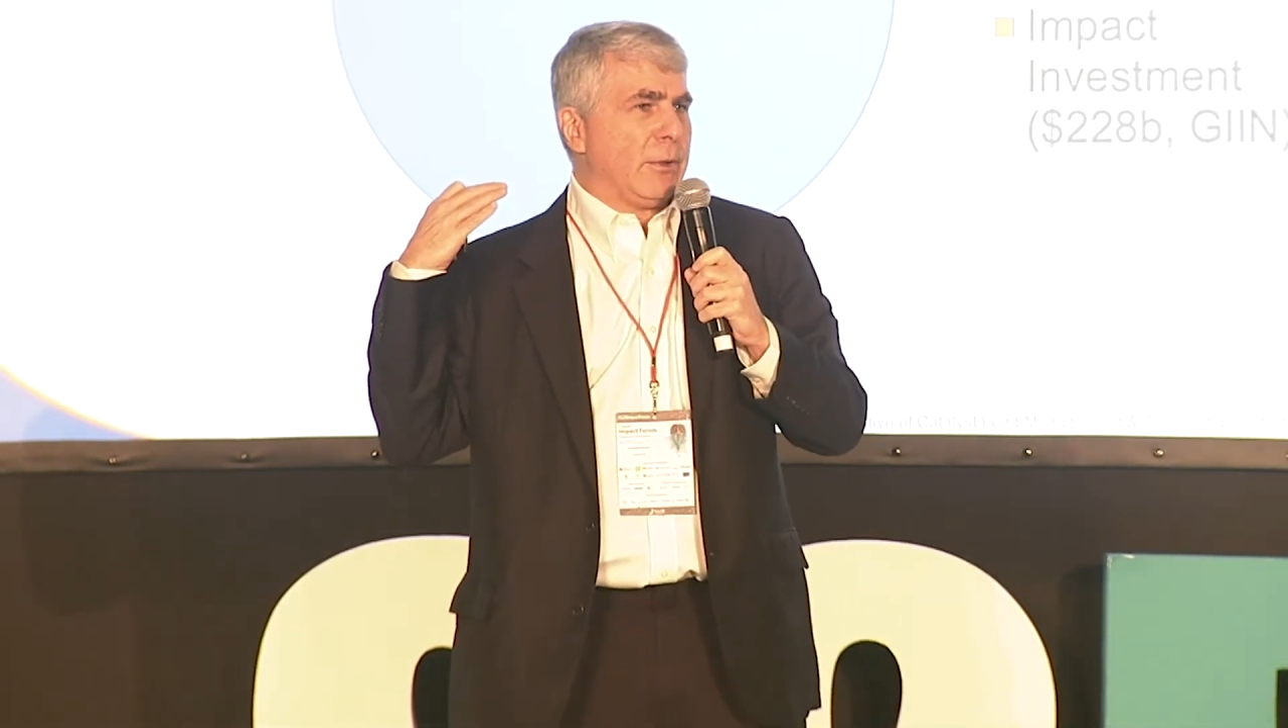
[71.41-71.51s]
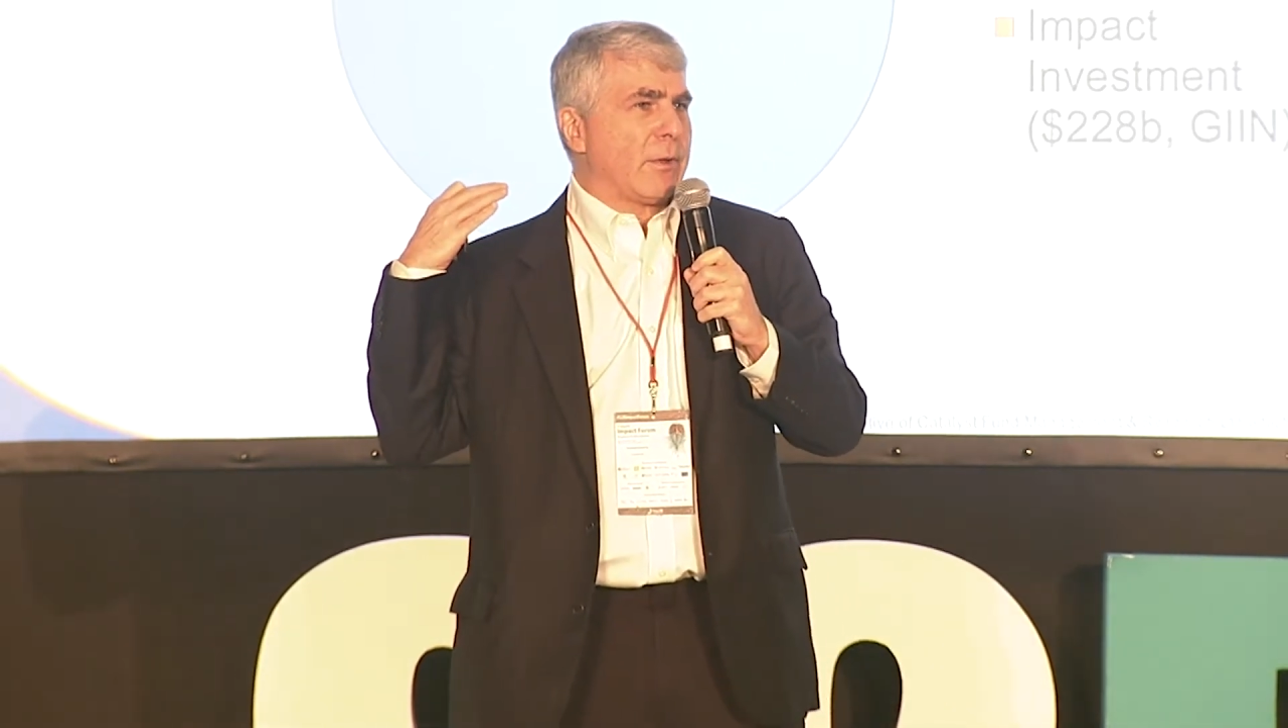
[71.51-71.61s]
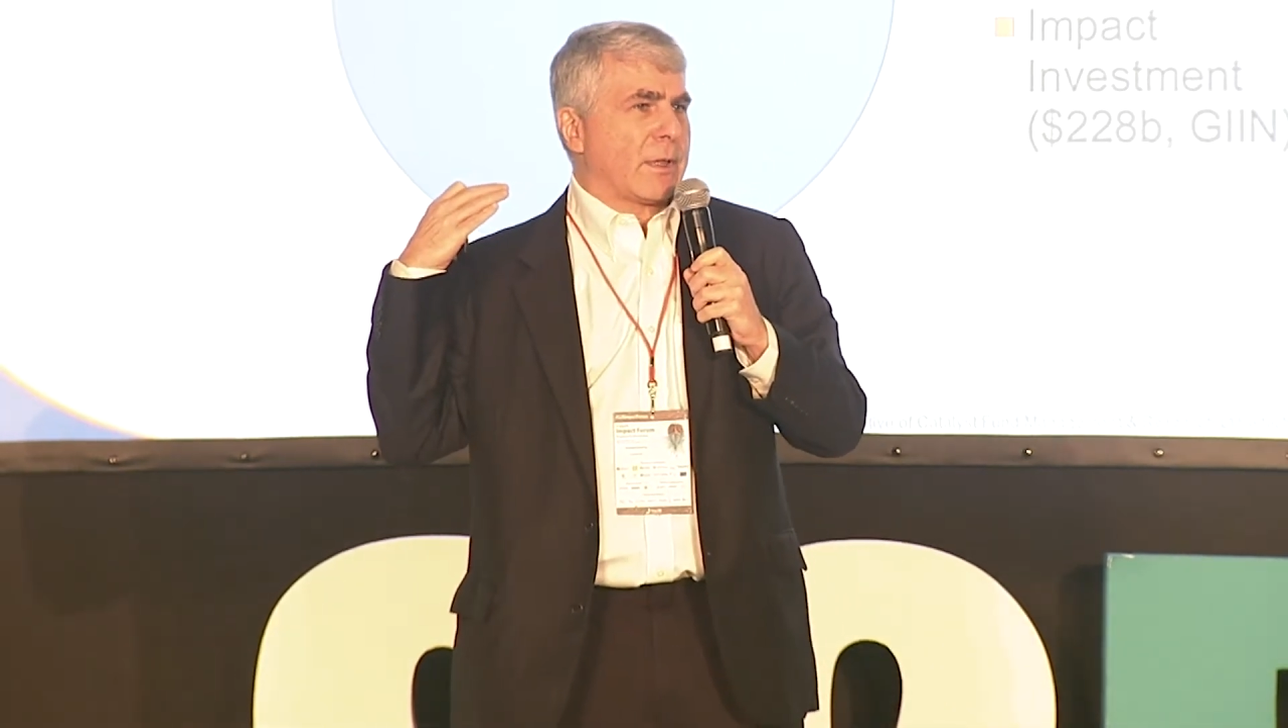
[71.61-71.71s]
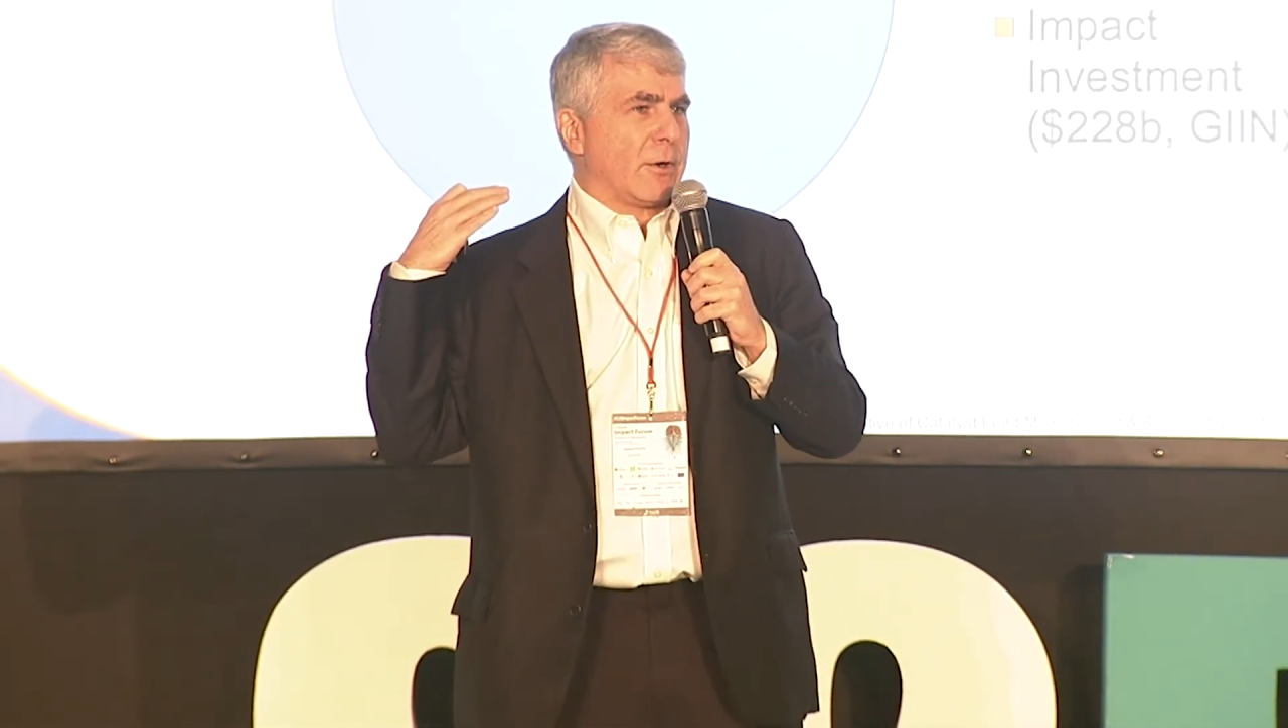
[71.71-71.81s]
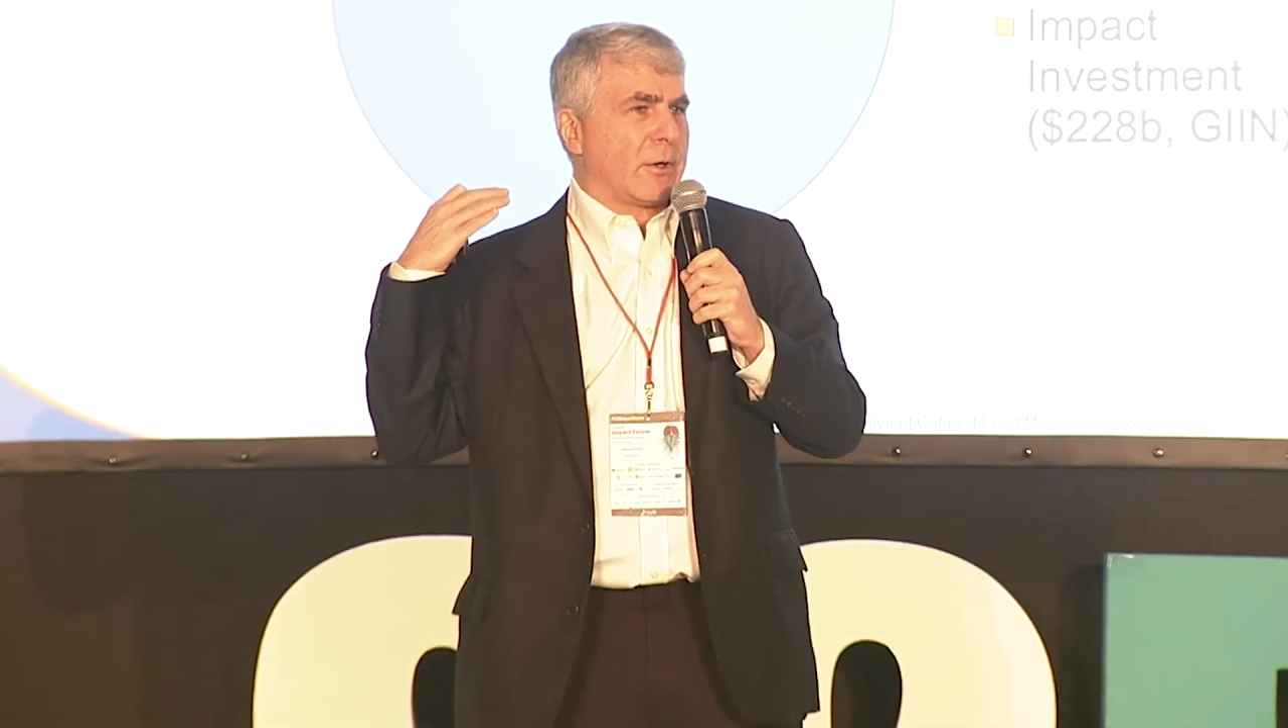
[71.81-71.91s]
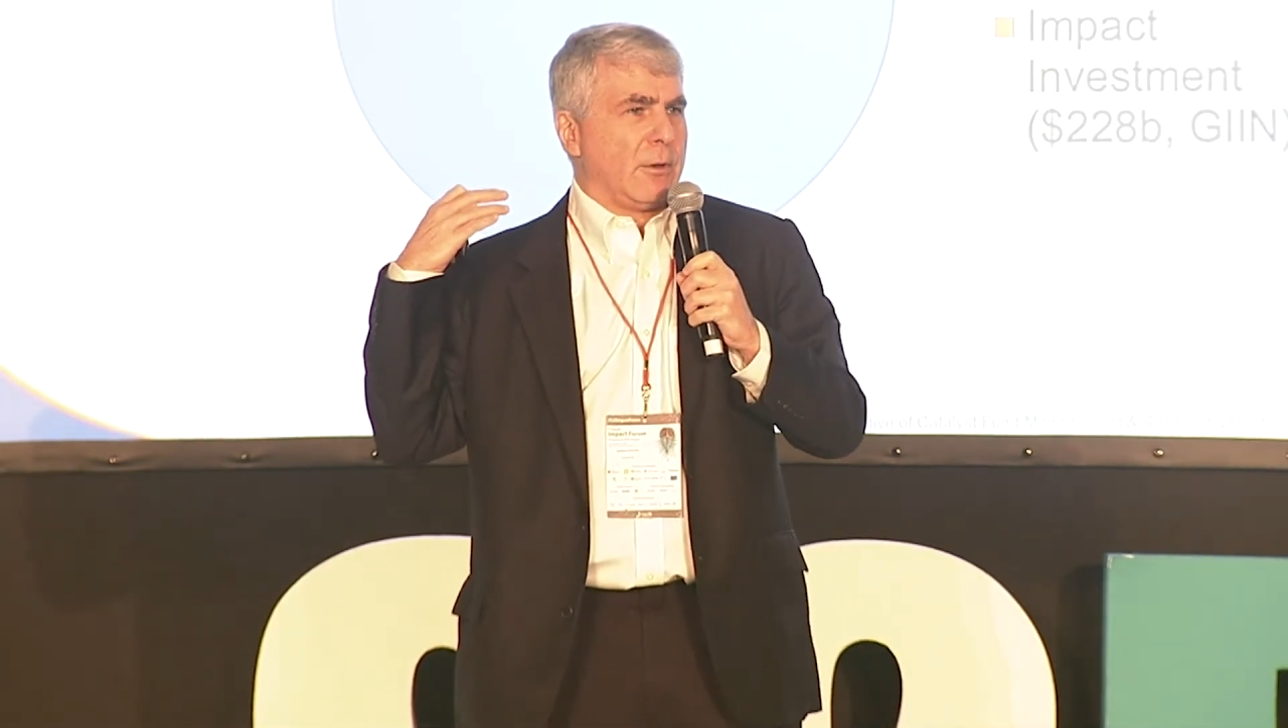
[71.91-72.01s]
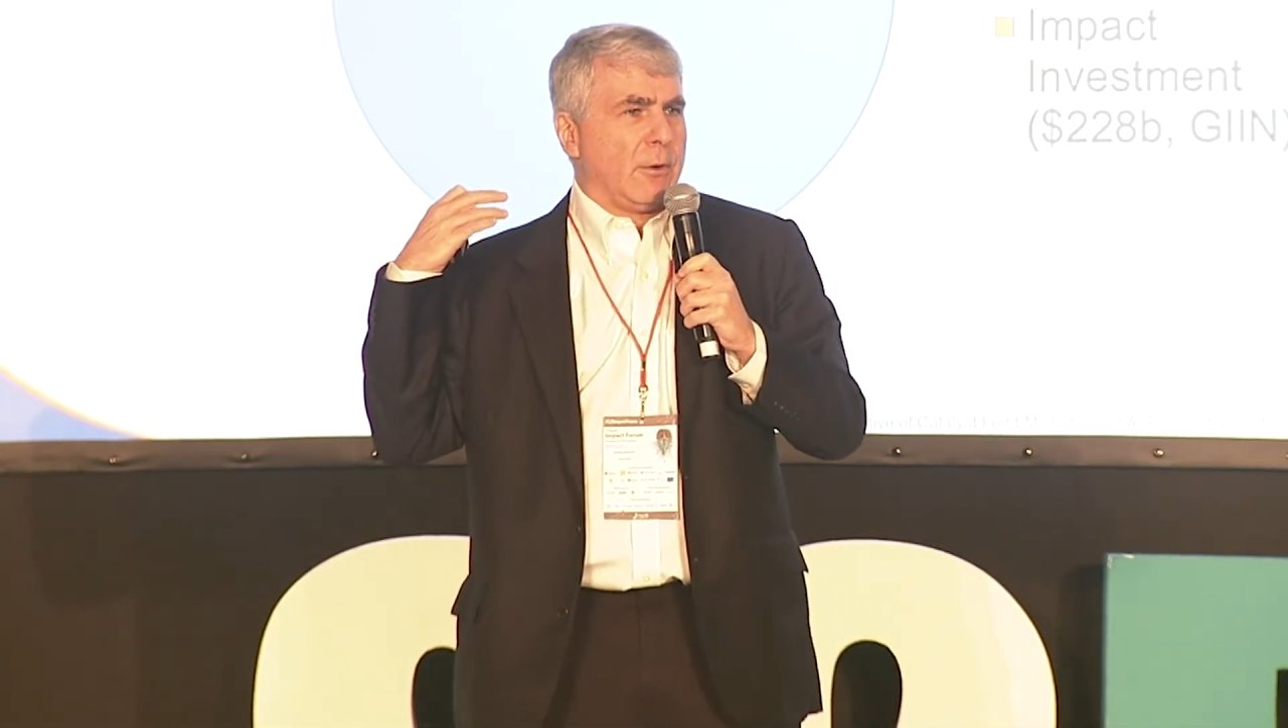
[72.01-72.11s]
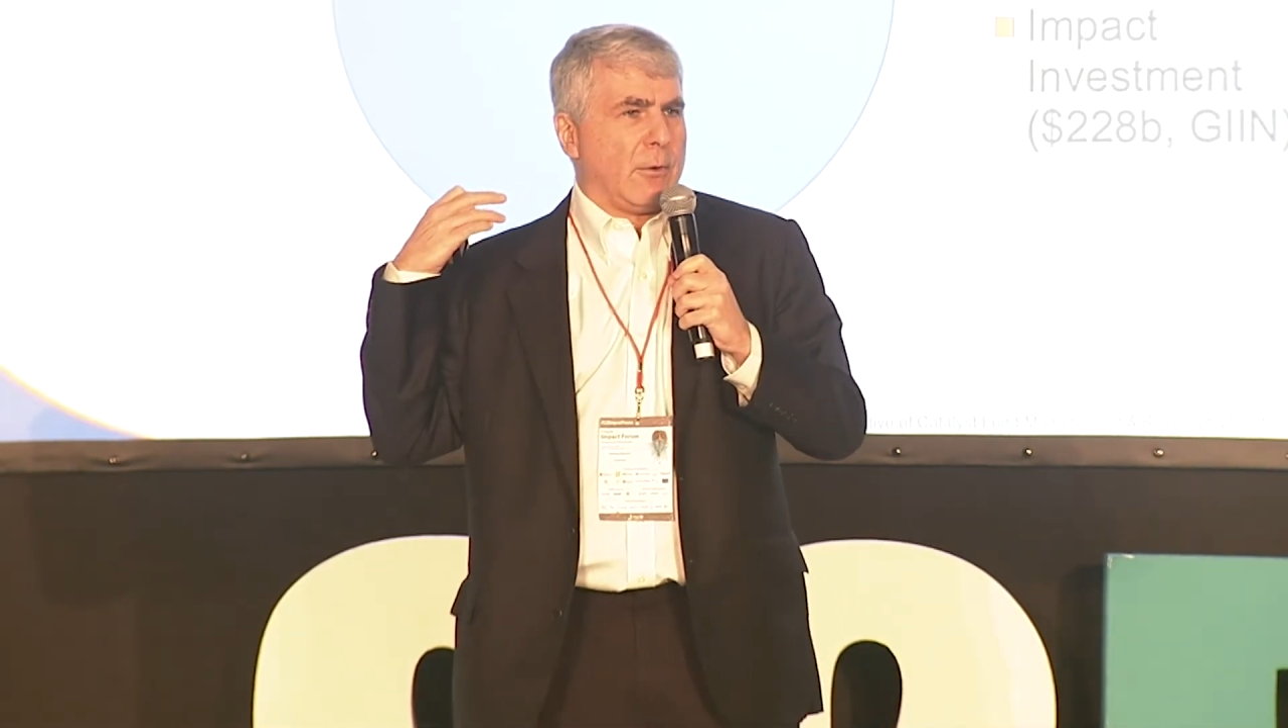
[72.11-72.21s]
blue circle